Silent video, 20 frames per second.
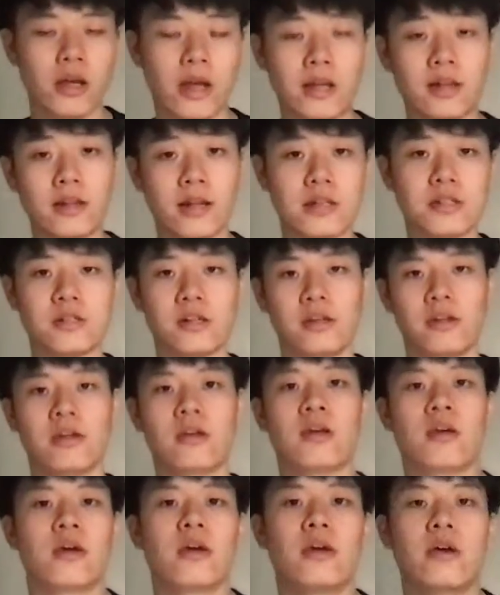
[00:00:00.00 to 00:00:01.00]
And lastly,
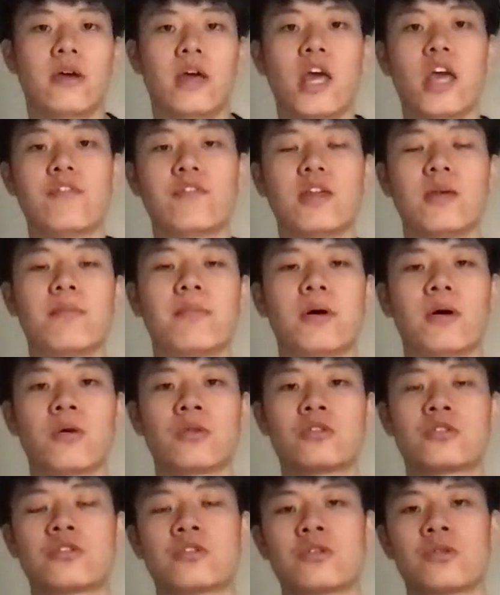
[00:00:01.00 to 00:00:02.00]
if they
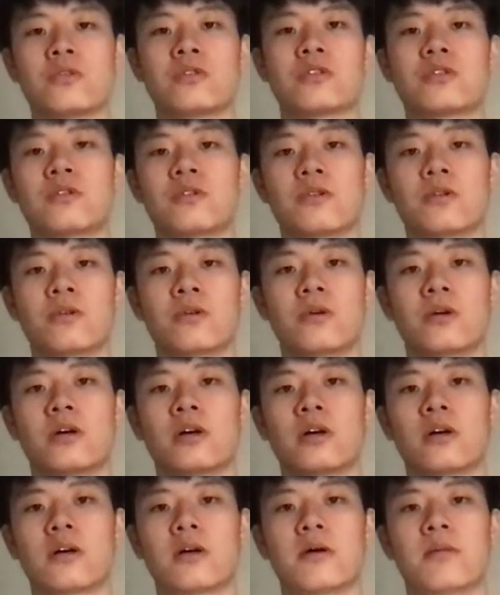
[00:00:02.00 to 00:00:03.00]
both choose to
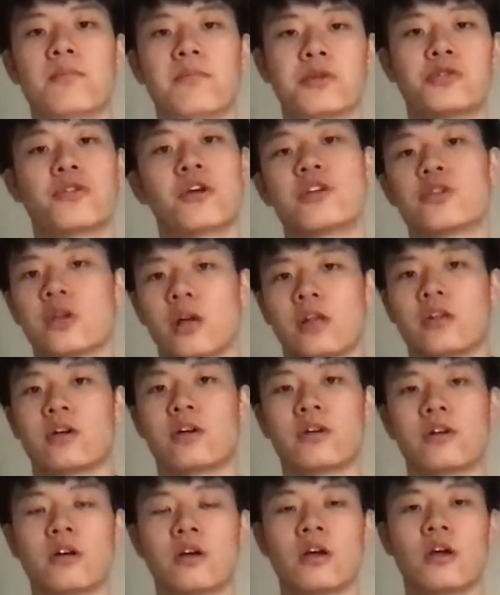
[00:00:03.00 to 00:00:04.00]
betray each
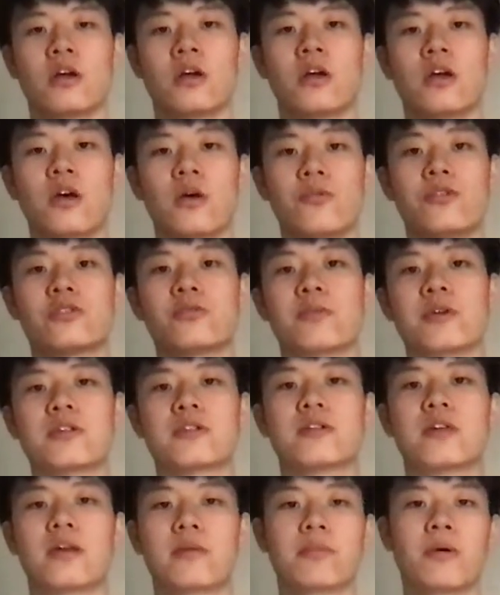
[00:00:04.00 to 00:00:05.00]
other, which
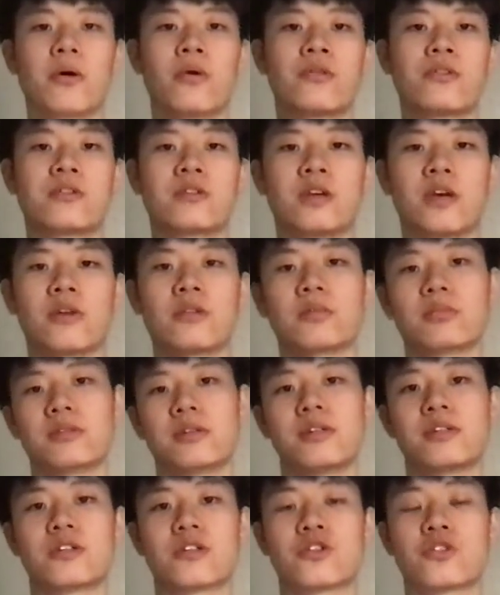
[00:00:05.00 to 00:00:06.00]
means they both tell the
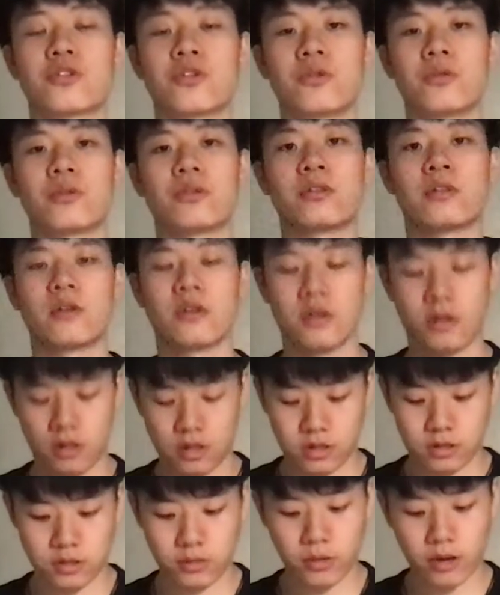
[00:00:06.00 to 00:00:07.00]
police the truth,
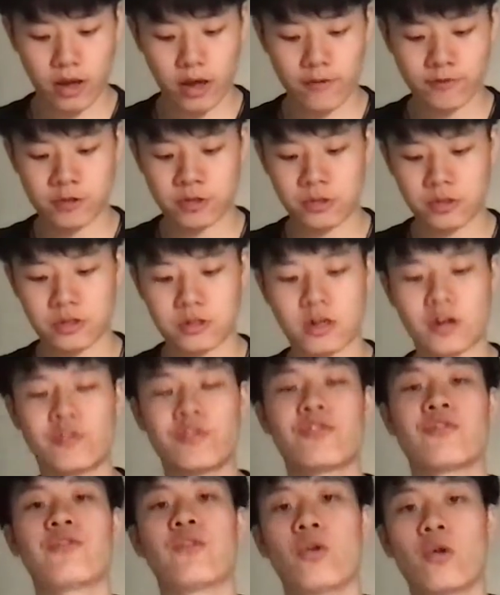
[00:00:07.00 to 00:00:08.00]
they will have to serve
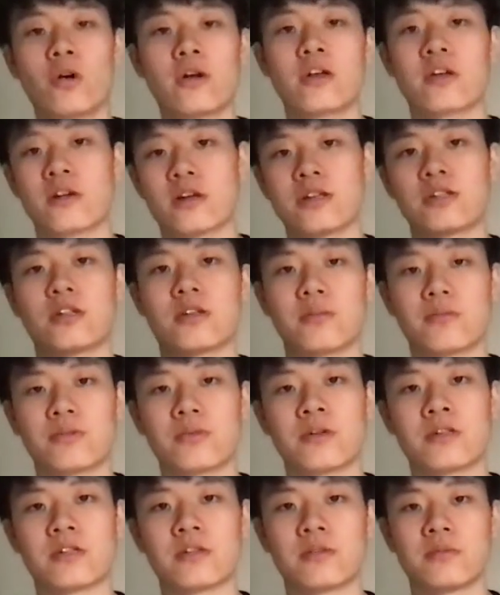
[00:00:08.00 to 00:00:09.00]
4 years in
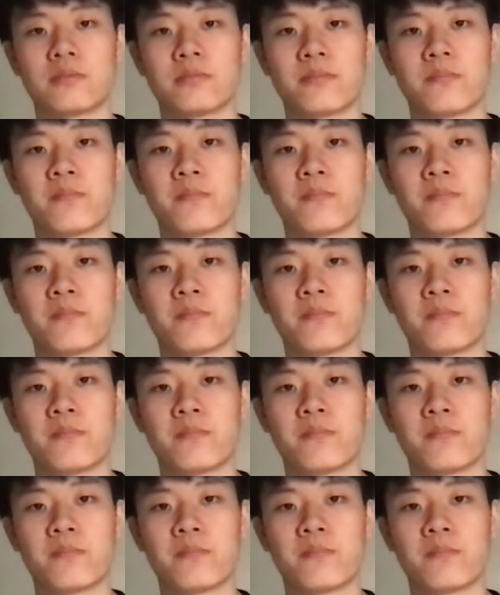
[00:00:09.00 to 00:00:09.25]
prison.